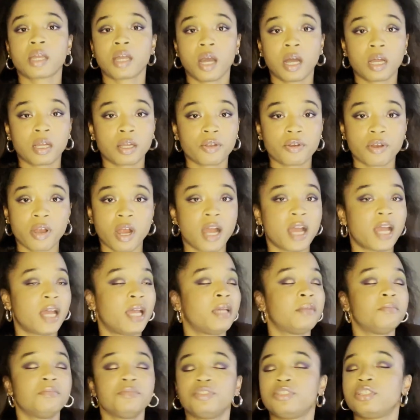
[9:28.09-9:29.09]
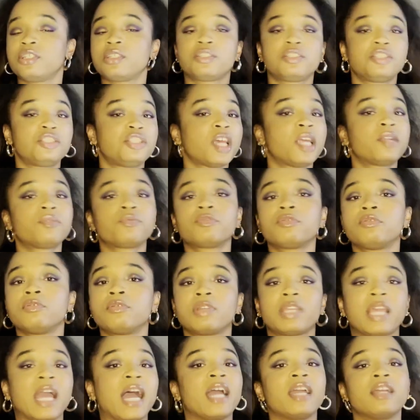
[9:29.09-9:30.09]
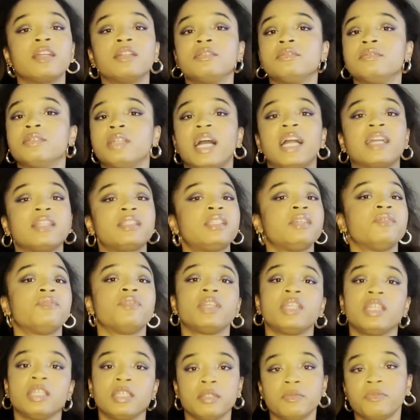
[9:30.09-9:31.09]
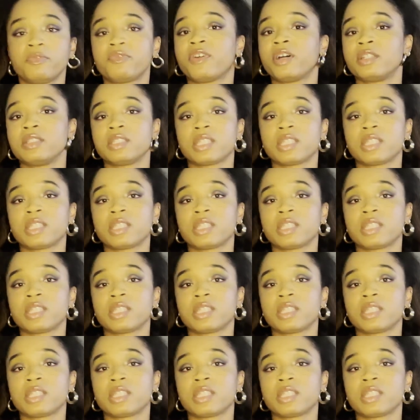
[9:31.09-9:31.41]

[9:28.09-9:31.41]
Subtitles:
gun crime, just general gang activity and fun